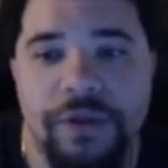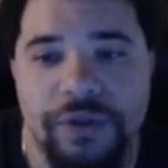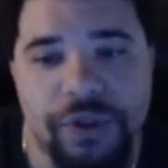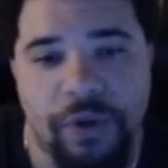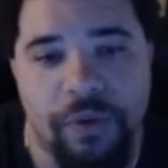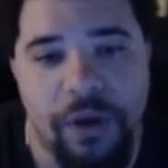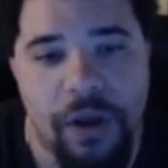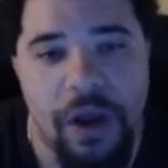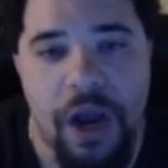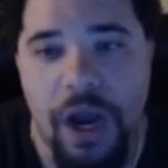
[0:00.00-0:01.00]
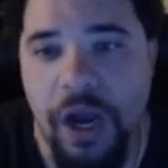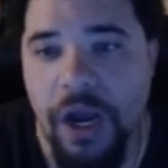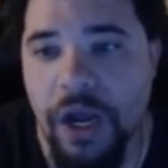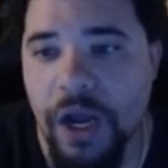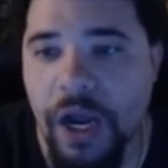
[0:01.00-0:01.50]
So,
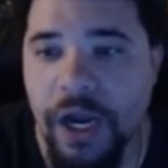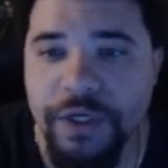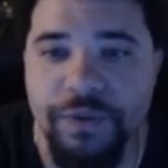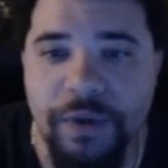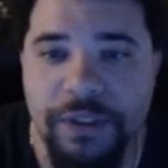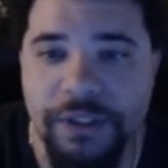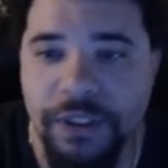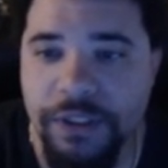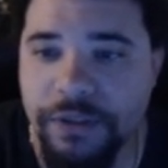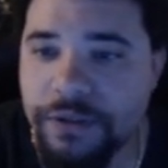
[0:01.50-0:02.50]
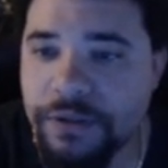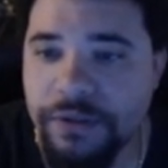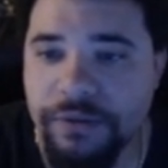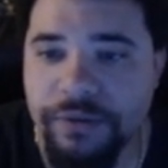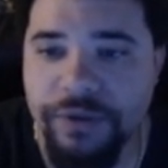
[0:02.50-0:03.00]
uh, I just wanted to
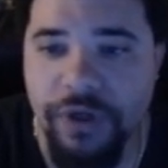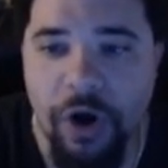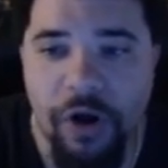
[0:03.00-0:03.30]
start